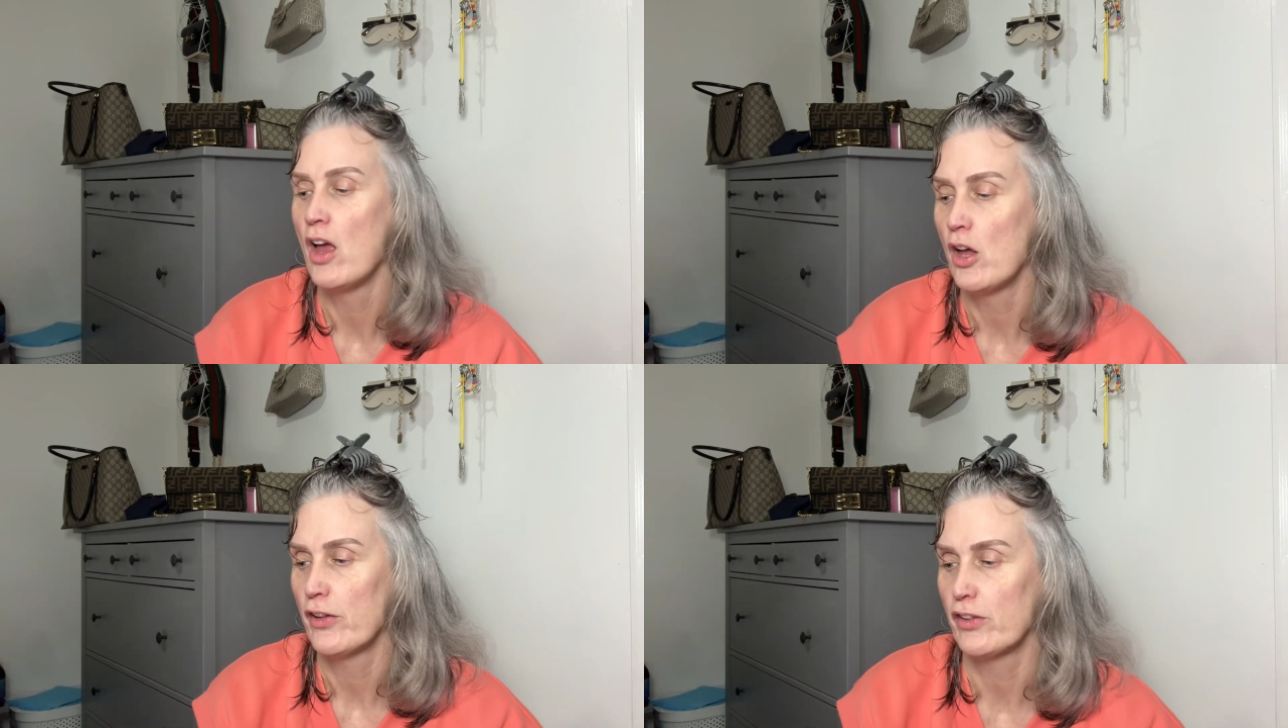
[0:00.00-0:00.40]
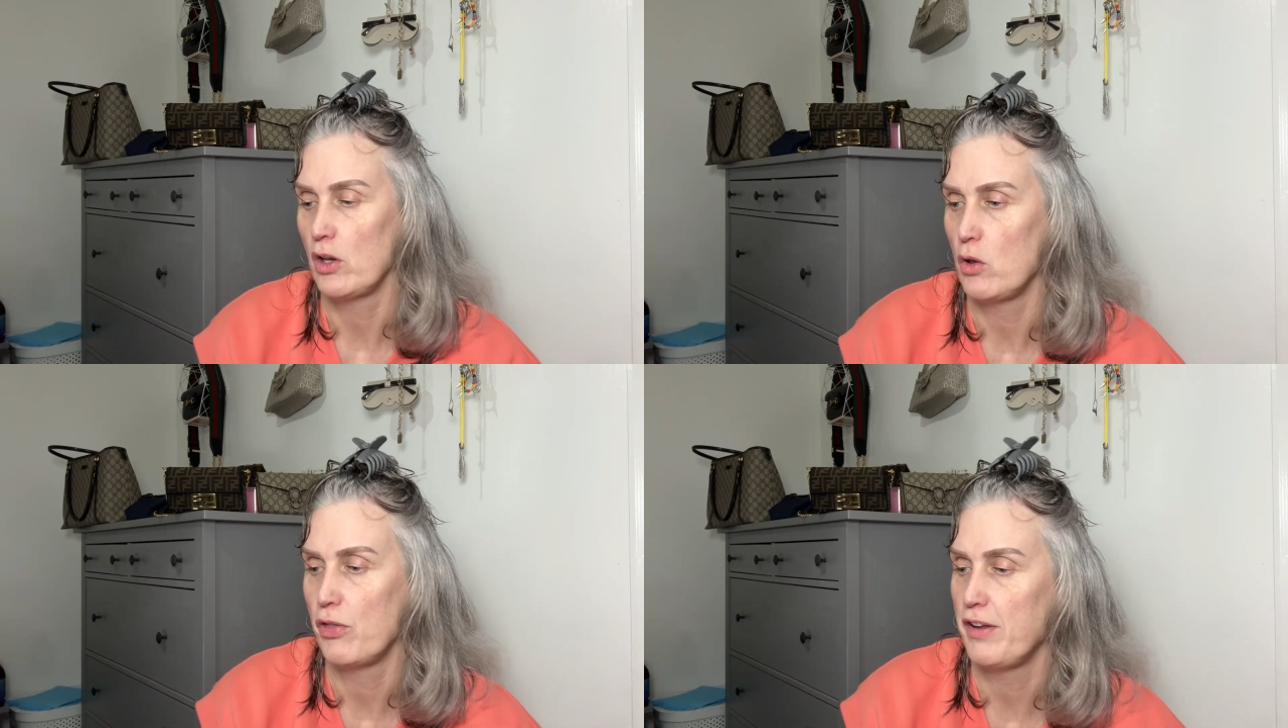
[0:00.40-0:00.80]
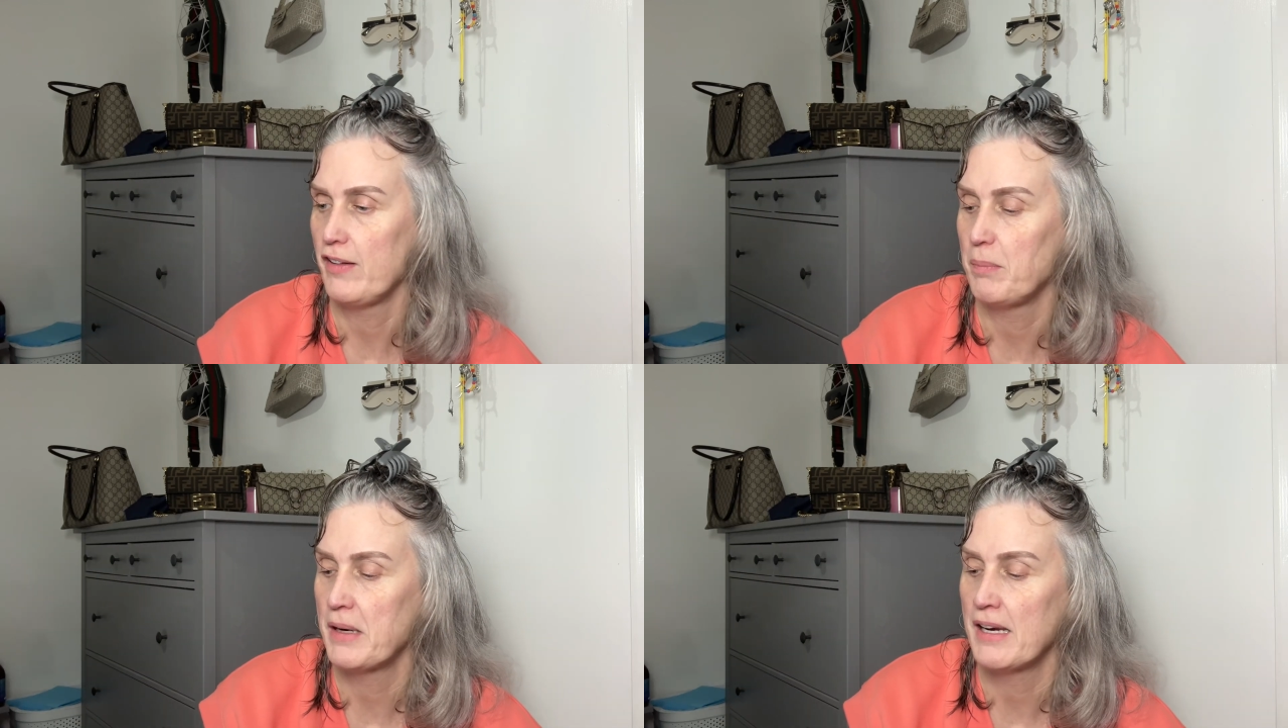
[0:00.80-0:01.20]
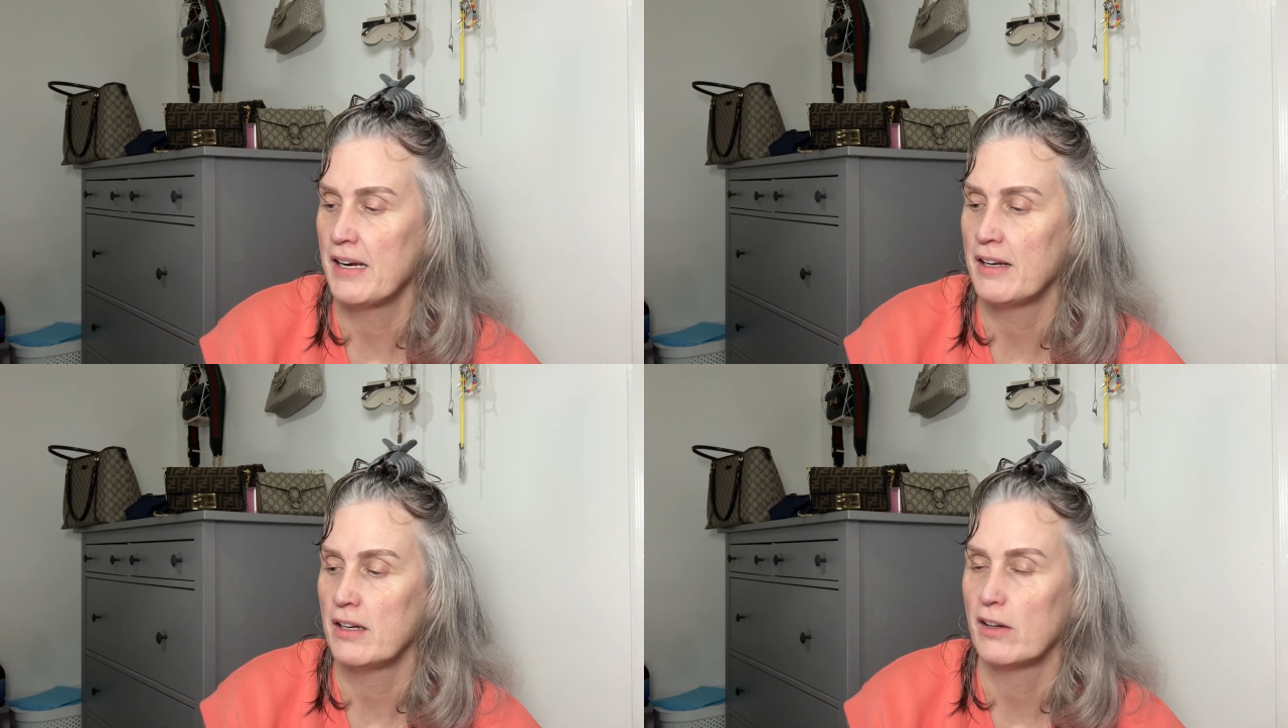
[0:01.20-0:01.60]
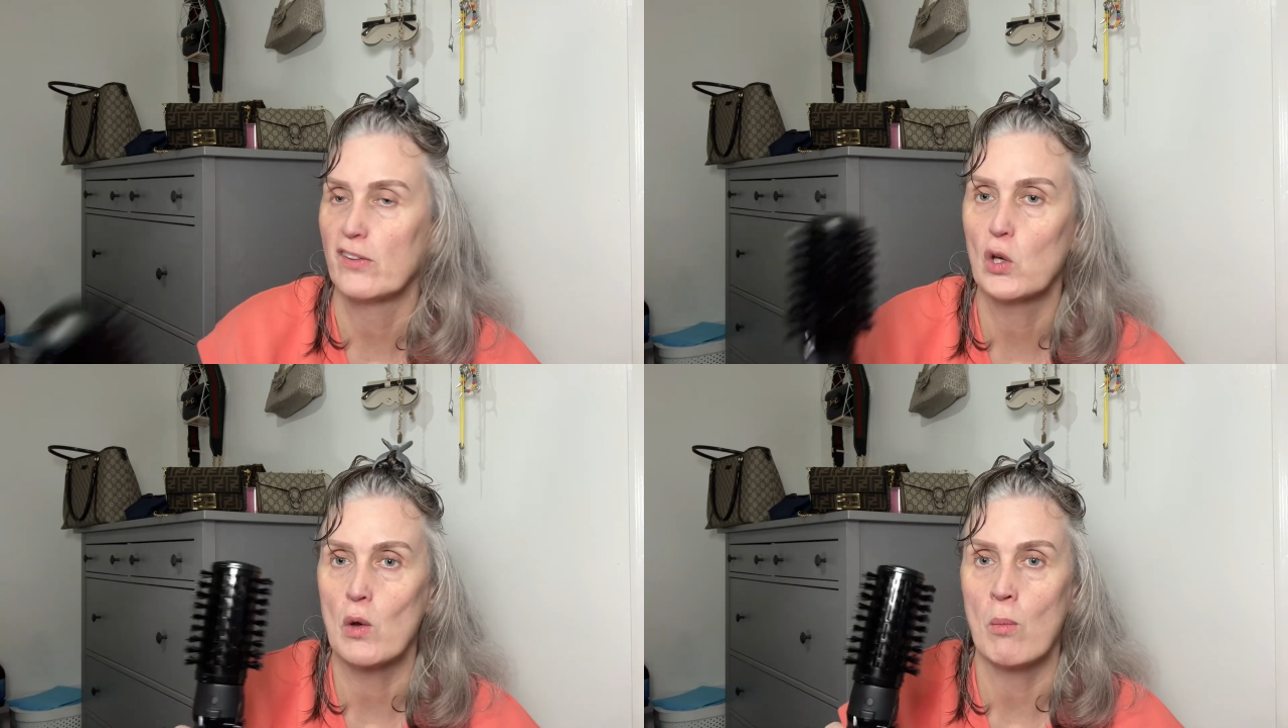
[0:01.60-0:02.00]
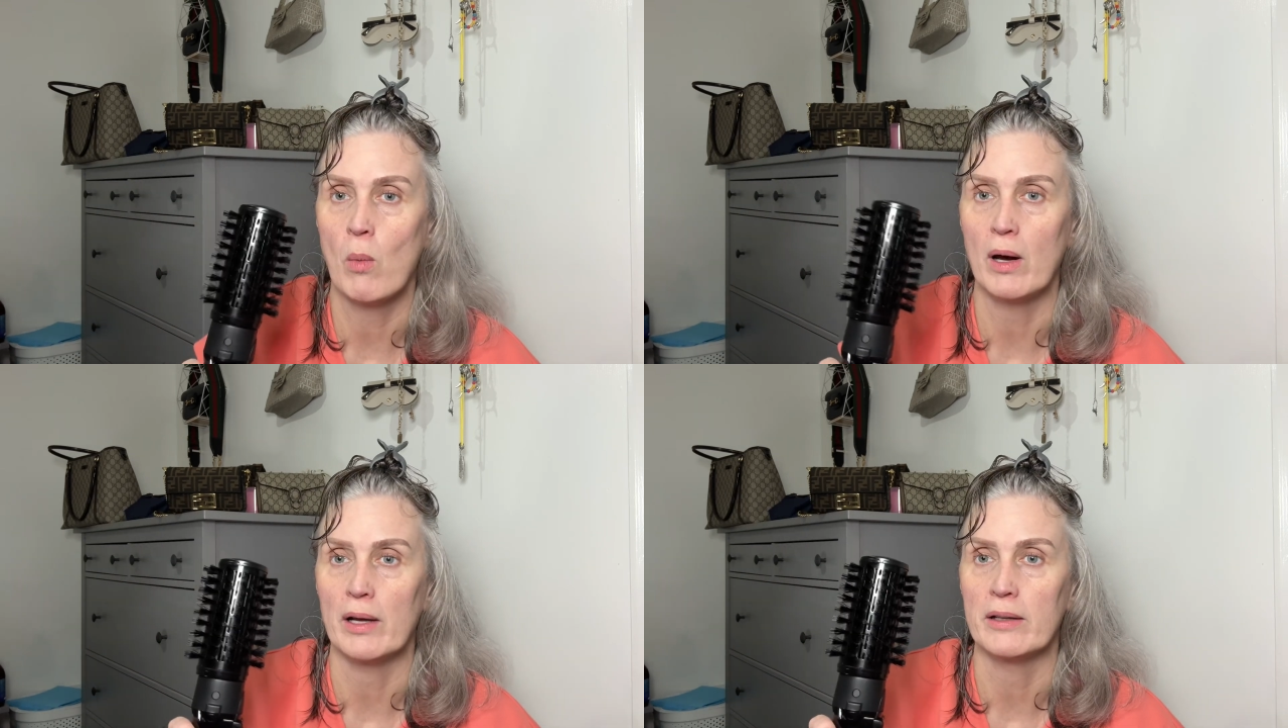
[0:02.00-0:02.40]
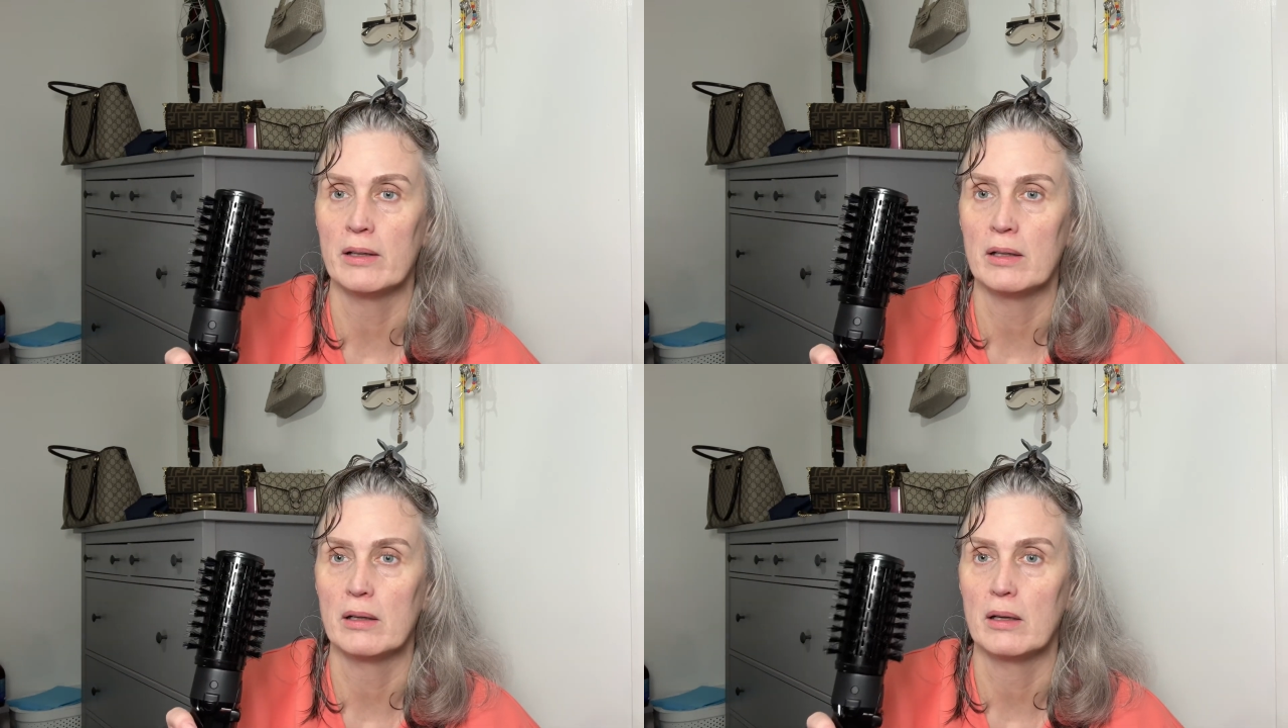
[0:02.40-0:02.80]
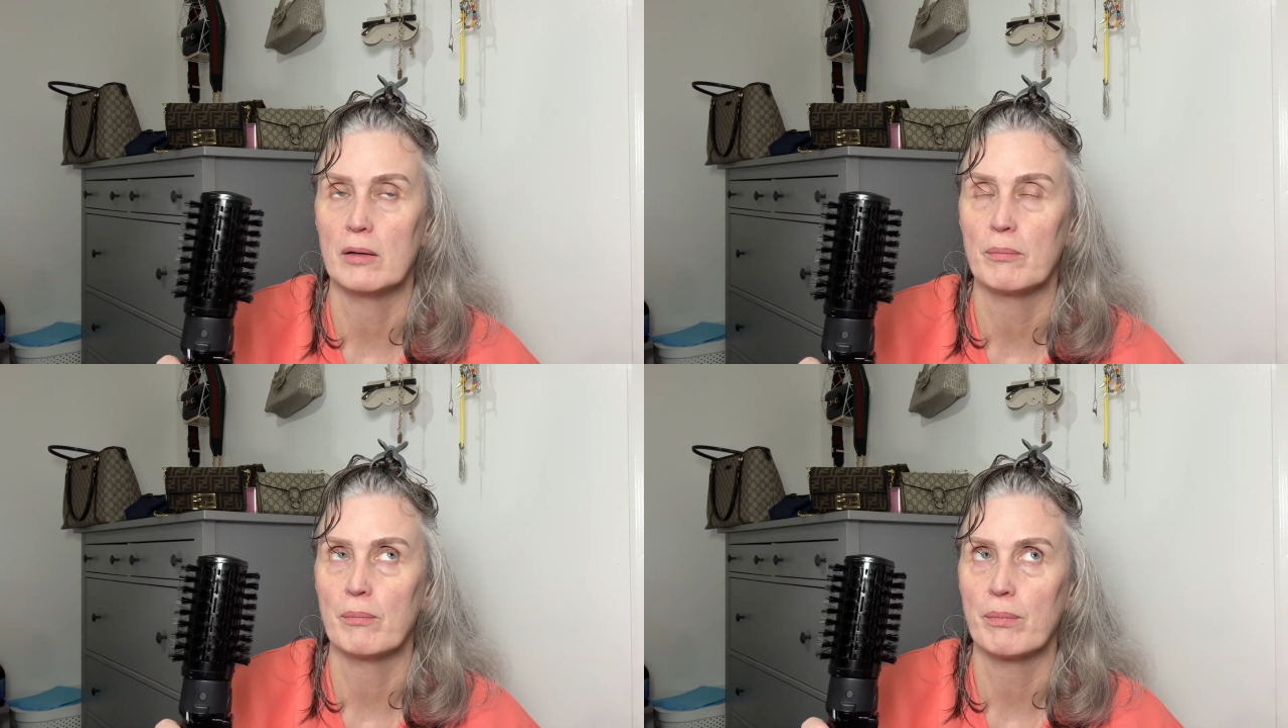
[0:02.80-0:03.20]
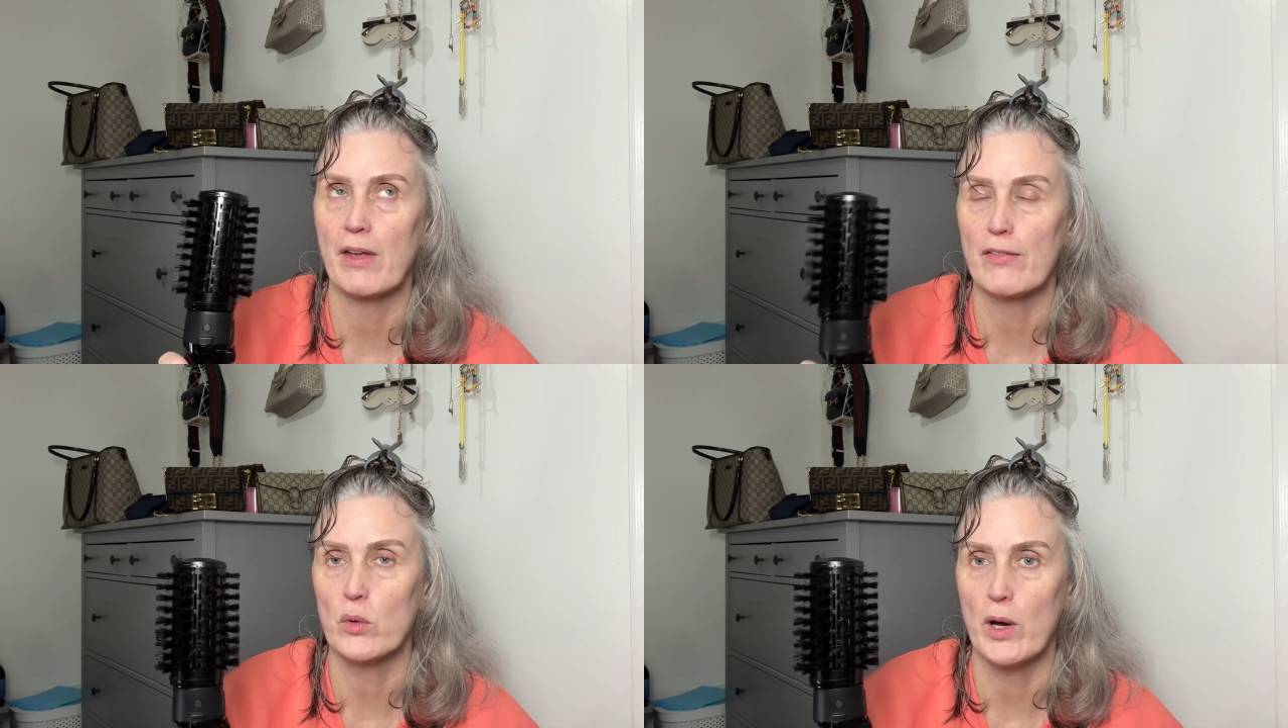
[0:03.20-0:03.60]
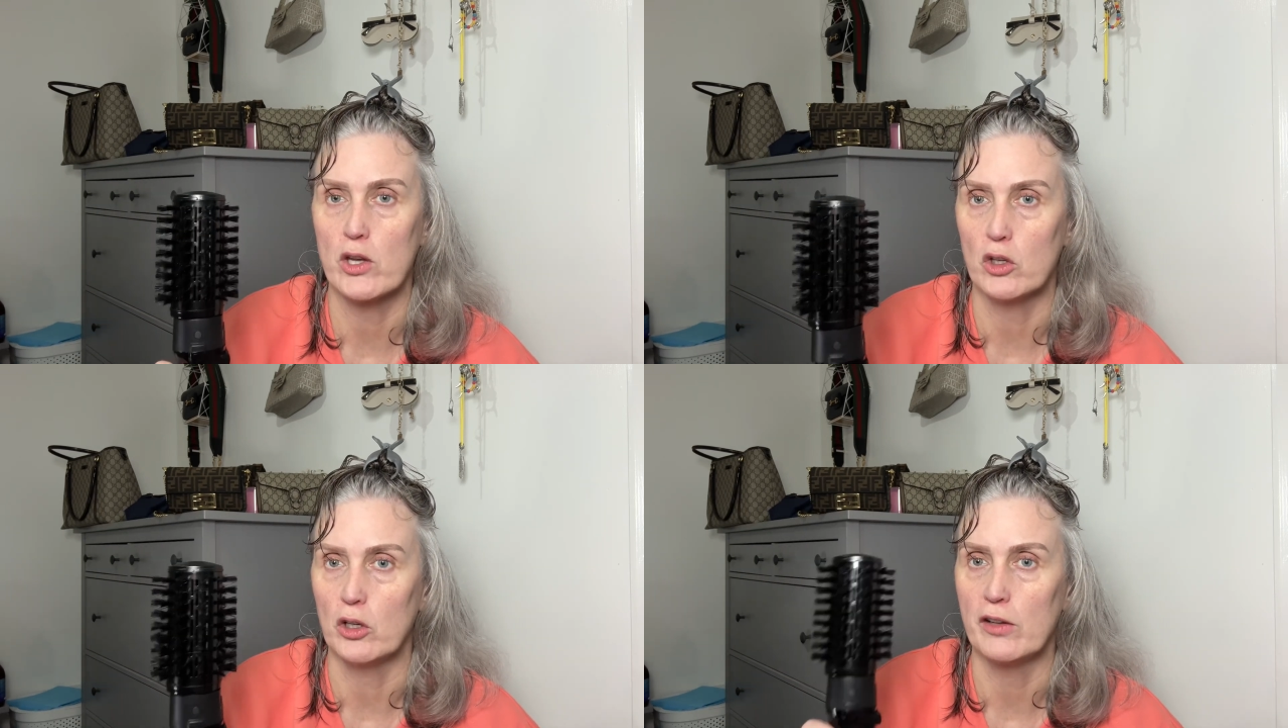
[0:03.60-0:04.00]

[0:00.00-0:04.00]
So this being 2-in-1, that's quite good.